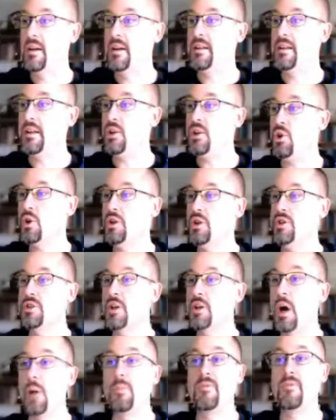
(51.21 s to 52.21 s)
then you can just
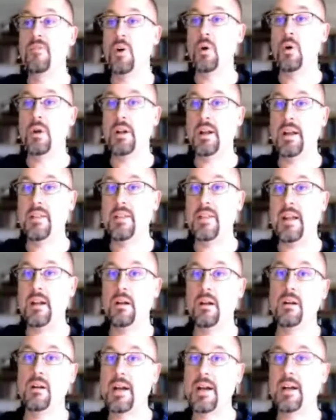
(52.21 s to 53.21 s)
upvote it, and then
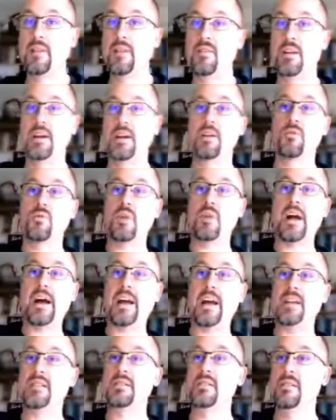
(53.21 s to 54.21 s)
it'll kind of like
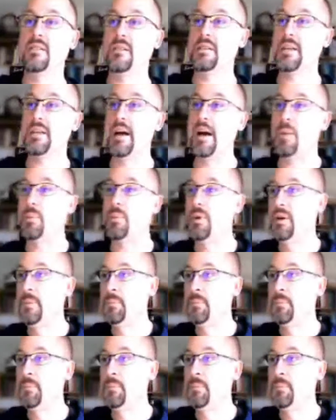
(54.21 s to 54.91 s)
rise to the top.